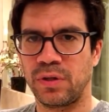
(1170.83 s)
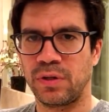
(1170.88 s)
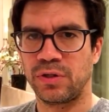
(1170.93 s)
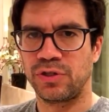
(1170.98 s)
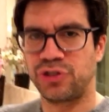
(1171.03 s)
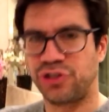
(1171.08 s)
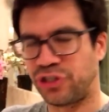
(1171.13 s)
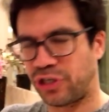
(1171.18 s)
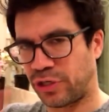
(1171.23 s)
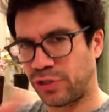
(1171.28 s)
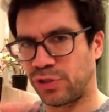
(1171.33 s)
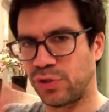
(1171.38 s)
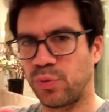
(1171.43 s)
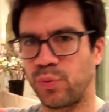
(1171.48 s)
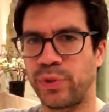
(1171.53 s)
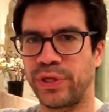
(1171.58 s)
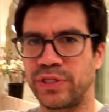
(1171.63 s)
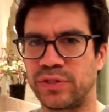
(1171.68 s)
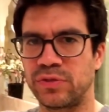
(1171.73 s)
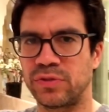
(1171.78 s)
Share your
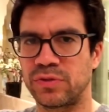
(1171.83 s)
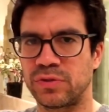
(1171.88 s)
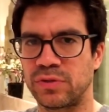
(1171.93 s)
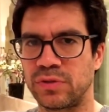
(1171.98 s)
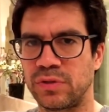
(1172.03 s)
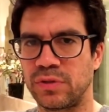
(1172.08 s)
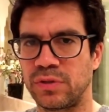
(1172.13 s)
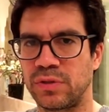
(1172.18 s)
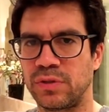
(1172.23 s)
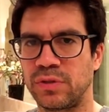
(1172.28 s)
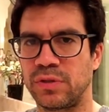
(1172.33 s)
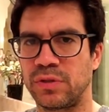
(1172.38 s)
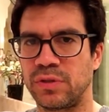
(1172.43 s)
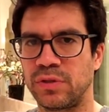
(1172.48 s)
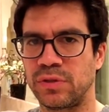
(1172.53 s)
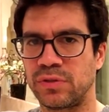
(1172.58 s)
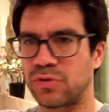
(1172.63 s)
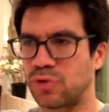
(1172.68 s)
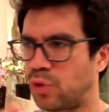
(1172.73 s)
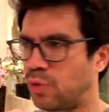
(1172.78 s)
wins.
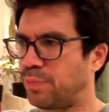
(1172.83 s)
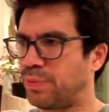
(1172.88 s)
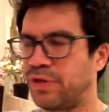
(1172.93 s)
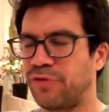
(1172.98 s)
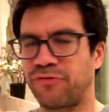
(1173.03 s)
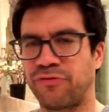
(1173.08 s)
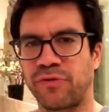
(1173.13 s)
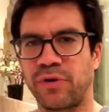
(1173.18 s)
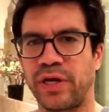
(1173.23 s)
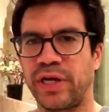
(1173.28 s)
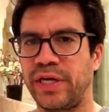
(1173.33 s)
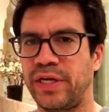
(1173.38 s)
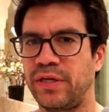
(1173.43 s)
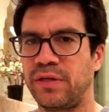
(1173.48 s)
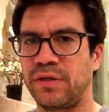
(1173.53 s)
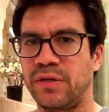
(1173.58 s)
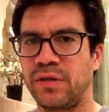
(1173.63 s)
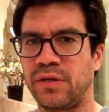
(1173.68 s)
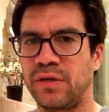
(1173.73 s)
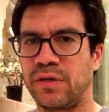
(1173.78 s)
Don't be afraid,
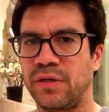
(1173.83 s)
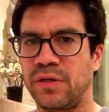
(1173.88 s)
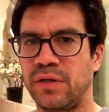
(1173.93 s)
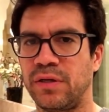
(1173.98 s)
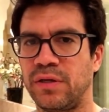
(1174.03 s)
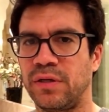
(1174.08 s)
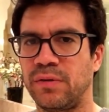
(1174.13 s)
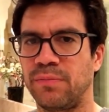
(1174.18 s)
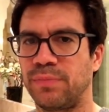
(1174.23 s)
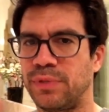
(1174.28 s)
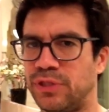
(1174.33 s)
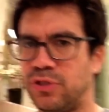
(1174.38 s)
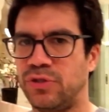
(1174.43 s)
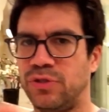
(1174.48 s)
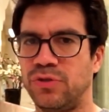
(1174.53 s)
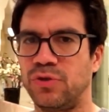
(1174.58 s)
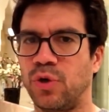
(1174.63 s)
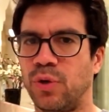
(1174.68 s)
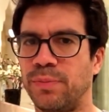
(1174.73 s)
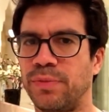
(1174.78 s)
but
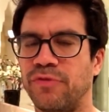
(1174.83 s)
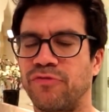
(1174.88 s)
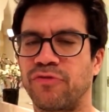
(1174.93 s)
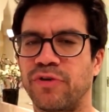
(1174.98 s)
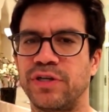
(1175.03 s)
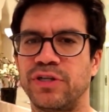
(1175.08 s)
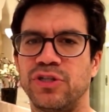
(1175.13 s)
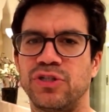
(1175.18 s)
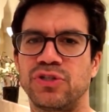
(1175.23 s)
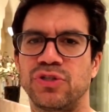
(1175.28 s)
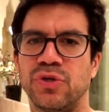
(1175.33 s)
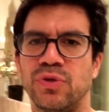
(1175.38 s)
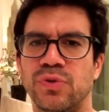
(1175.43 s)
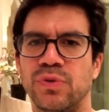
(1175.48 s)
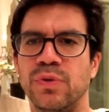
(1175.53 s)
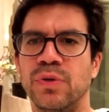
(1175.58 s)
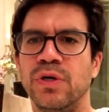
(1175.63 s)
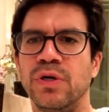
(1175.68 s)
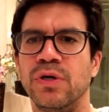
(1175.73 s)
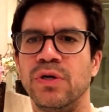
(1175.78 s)
don't be afraid to
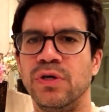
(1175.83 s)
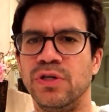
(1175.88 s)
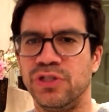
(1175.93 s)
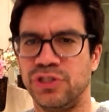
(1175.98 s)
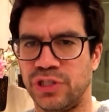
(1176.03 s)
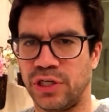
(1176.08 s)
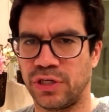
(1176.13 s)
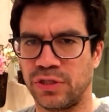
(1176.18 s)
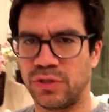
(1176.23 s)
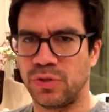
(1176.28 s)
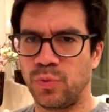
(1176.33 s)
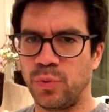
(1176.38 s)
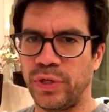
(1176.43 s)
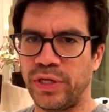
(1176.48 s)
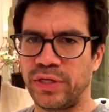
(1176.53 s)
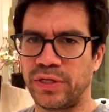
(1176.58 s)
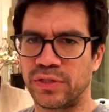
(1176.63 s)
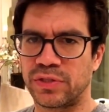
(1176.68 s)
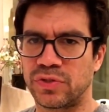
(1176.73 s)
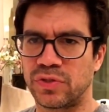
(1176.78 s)
share your
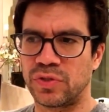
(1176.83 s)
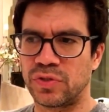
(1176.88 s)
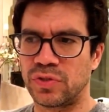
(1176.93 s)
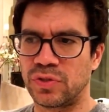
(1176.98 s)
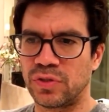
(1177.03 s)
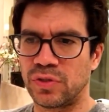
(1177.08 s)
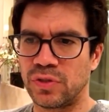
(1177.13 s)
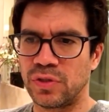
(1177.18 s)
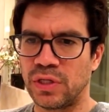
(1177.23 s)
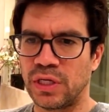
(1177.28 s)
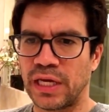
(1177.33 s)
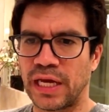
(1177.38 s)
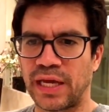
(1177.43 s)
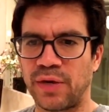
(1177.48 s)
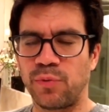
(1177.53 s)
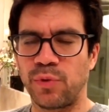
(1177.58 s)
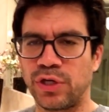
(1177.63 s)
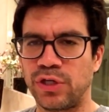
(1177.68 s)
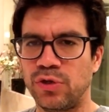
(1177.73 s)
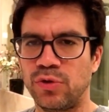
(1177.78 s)
weaknesses. And
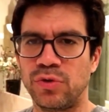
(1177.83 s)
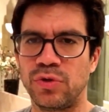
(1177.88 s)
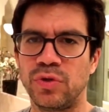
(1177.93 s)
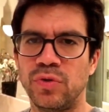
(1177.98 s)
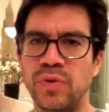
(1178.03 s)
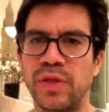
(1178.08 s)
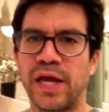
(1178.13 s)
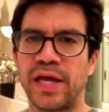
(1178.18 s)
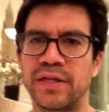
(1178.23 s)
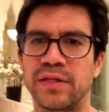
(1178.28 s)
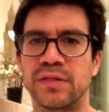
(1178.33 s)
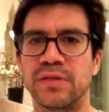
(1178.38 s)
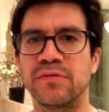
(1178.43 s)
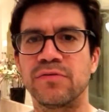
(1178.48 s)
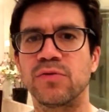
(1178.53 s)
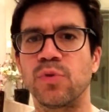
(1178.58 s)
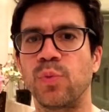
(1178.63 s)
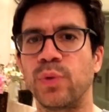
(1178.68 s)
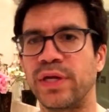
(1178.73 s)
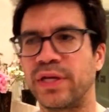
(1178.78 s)
when you do that,
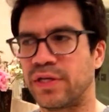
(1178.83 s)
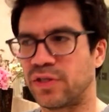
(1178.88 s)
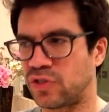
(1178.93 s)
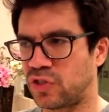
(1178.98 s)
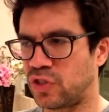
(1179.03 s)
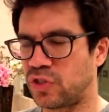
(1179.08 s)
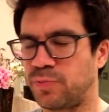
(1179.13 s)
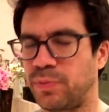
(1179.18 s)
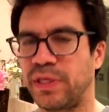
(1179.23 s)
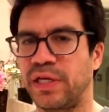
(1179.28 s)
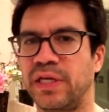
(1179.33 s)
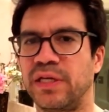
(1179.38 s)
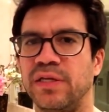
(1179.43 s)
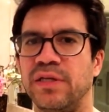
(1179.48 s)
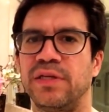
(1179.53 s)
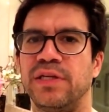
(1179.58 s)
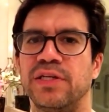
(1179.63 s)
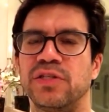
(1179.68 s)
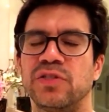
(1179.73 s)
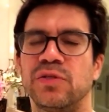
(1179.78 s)
the weaknesses begin to
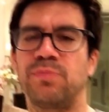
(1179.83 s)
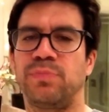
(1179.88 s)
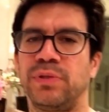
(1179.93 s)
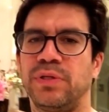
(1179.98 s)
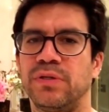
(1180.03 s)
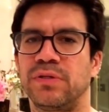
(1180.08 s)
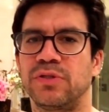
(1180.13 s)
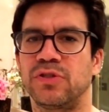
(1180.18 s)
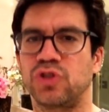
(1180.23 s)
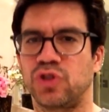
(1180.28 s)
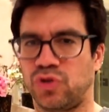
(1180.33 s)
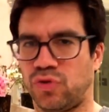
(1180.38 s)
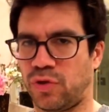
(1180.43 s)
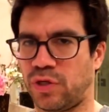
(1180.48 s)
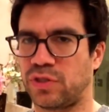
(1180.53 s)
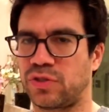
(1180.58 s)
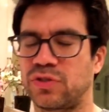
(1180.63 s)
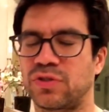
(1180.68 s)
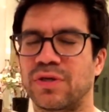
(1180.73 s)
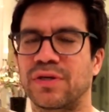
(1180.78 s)
disappear and the
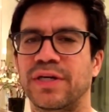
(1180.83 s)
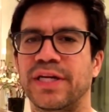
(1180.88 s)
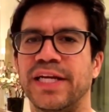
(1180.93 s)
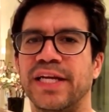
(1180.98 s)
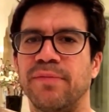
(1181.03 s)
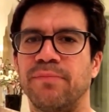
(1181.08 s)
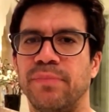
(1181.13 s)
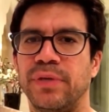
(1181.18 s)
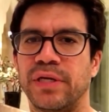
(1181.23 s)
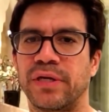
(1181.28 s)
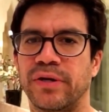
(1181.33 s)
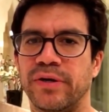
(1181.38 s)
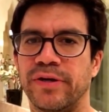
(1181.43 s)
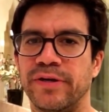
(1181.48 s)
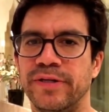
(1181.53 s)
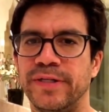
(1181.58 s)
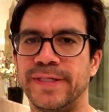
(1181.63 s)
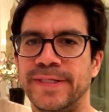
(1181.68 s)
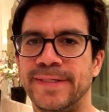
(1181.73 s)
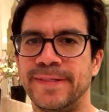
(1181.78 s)
strengths start to get bigger.
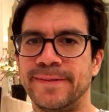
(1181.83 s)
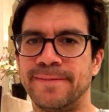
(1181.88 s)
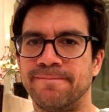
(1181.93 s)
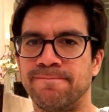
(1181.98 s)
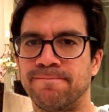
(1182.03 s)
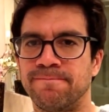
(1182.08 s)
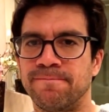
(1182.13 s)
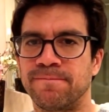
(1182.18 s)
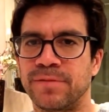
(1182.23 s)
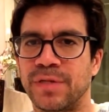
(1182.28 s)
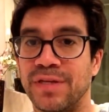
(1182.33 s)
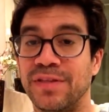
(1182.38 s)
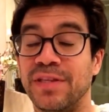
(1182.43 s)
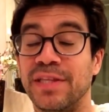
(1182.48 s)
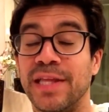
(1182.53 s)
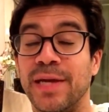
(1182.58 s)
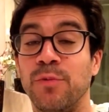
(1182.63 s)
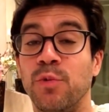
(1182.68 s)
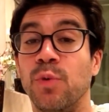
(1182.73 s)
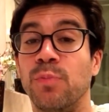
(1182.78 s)
And then
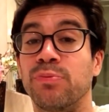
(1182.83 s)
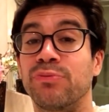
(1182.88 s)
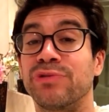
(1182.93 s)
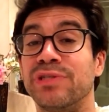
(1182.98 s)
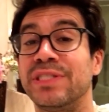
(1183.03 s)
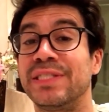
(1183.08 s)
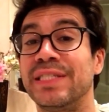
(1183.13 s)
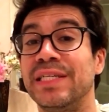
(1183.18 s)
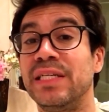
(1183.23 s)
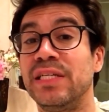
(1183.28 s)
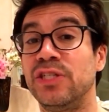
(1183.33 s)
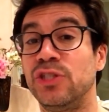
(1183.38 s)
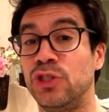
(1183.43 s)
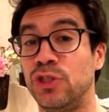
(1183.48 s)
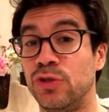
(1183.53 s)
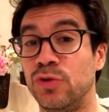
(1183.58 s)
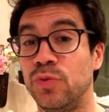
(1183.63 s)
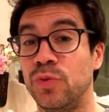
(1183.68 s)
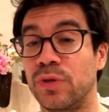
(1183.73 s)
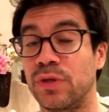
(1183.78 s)
they will precede
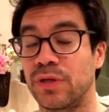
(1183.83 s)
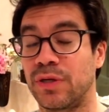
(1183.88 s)
you.